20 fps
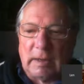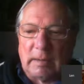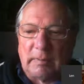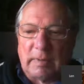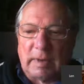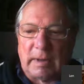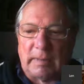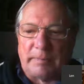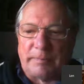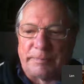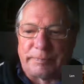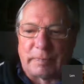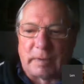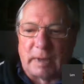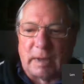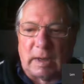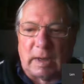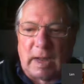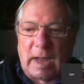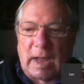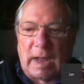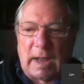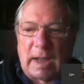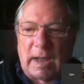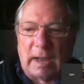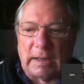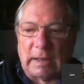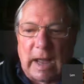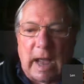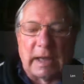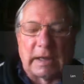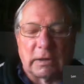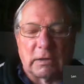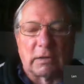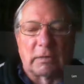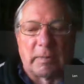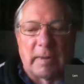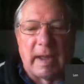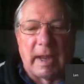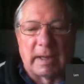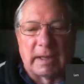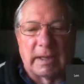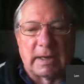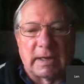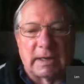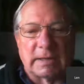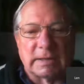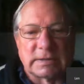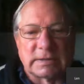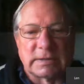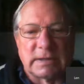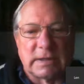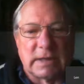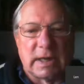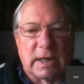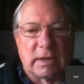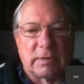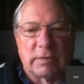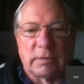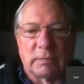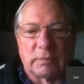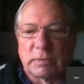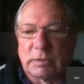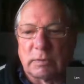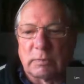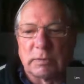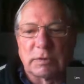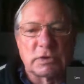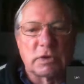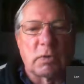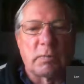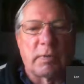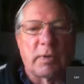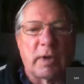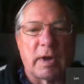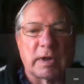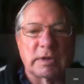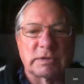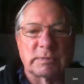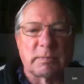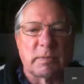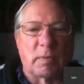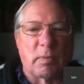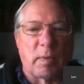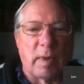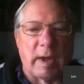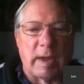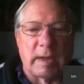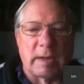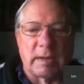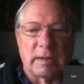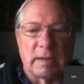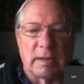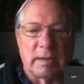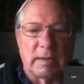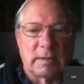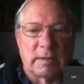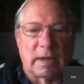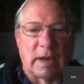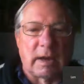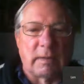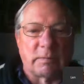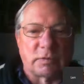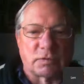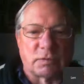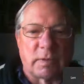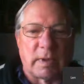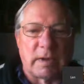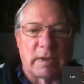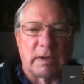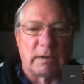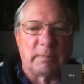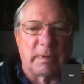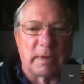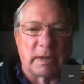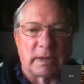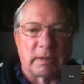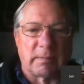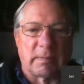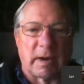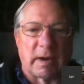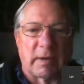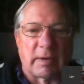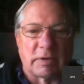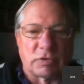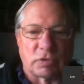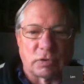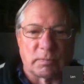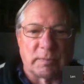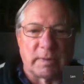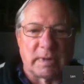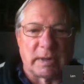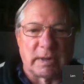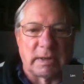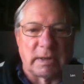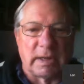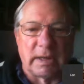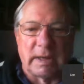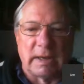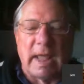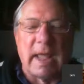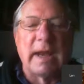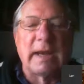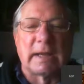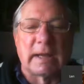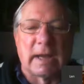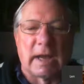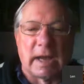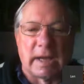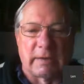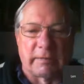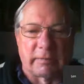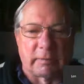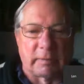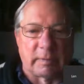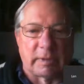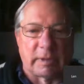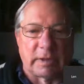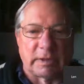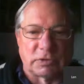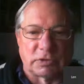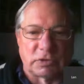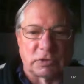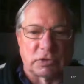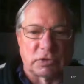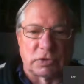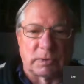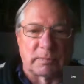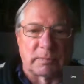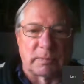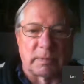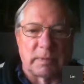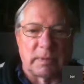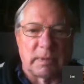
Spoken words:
But I can look back and I can see now there was no possible way that I was ready to be in a marriage or be in any kind of a relationship,